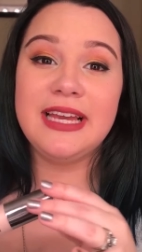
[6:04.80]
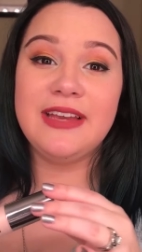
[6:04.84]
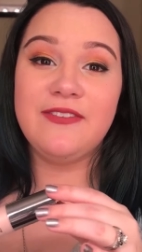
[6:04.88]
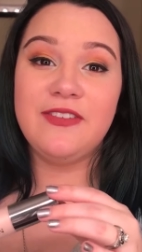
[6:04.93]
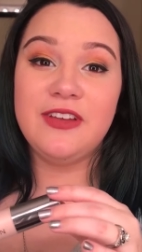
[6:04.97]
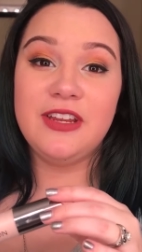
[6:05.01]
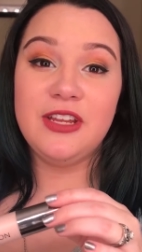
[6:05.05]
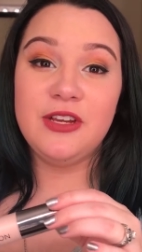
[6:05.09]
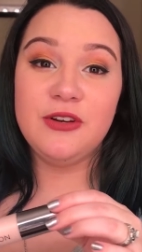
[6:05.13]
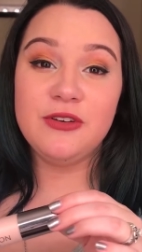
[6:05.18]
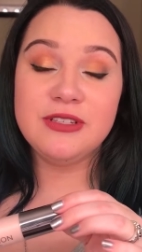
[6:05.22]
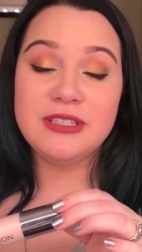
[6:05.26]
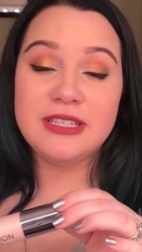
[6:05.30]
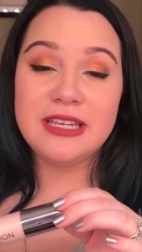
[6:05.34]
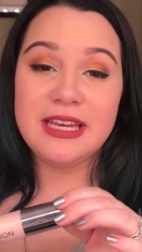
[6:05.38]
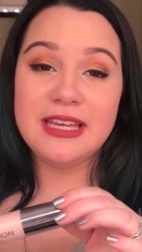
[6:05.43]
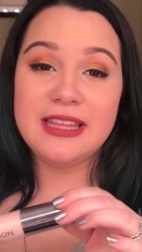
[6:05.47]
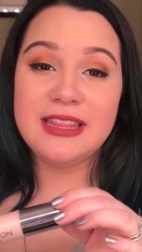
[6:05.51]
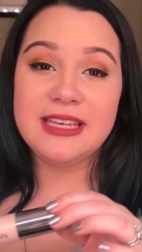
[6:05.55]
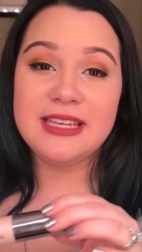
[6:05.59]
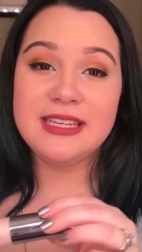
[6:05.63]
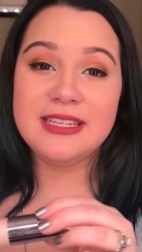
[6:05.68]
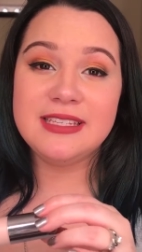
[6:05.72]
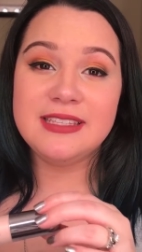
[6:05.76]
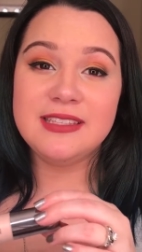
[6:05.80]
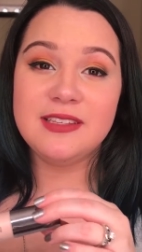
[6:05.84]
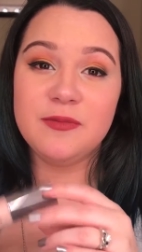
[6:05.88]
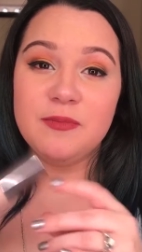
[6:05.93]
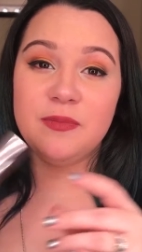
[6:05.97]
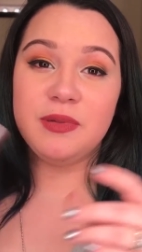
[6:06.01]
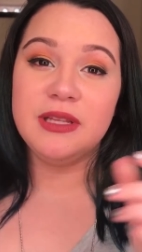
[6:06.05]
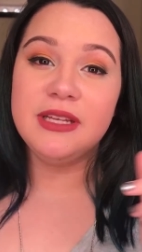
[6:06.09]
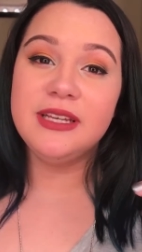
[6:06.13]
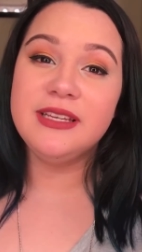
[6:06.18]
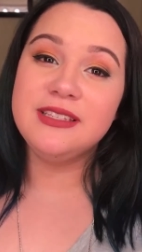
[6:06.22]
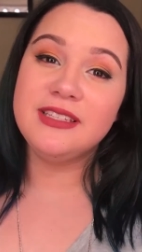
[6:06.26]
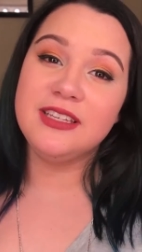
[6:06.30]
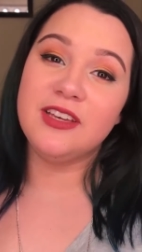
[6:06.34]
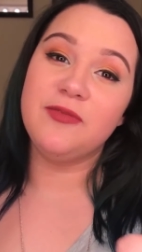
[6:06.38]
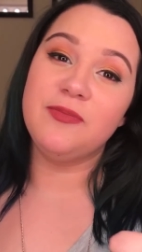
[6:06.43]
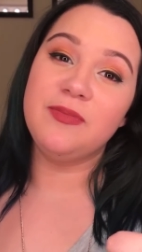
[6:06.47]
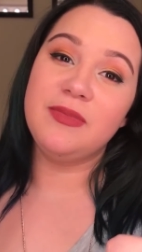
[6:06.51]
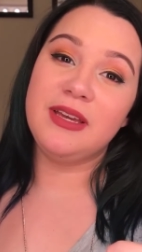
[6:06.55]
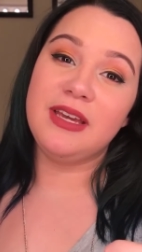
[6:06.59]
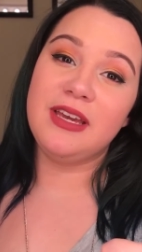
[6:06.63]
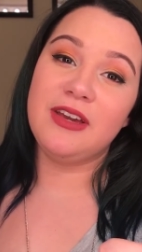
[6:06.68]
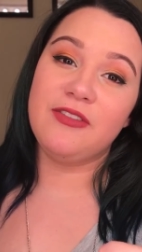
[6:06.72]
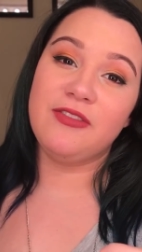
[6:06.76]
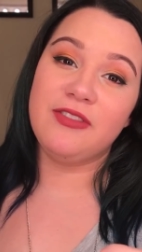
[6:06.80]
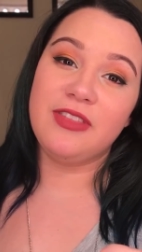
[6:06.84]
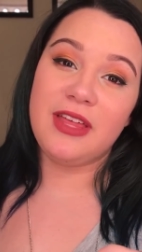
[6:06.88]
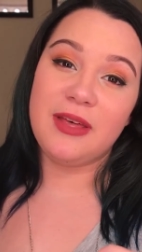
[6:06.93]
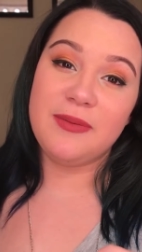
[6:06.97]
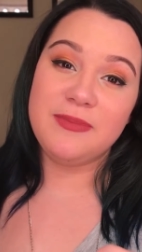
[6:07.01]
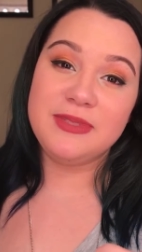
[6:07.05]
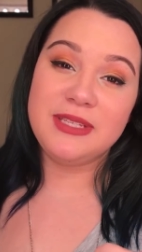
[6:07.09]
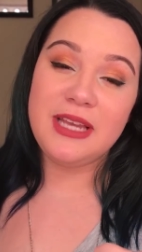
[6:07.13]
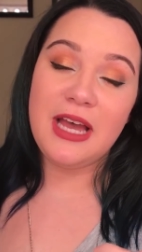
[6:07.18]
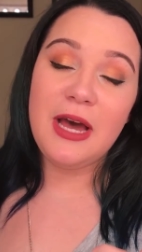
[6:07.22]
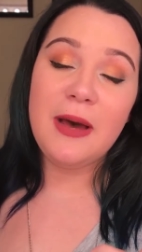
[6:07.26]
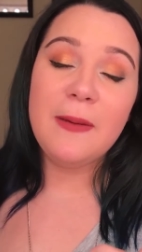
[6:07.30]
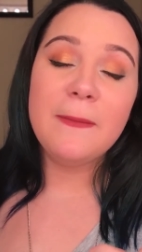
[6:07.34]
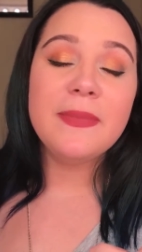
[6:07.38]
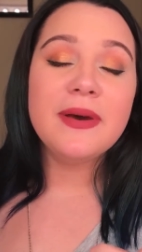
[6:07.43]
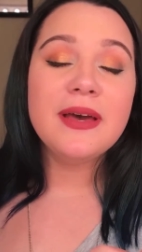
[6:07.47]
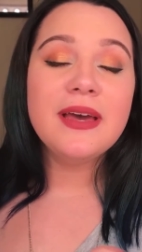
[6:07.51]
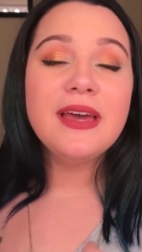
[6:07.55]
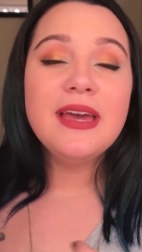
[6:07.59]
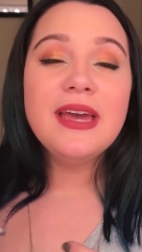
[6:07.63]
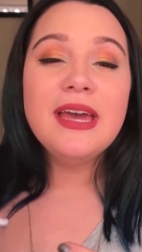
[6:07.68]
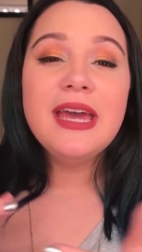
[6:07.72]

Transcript: like videos like this, then please give me a thumbs up.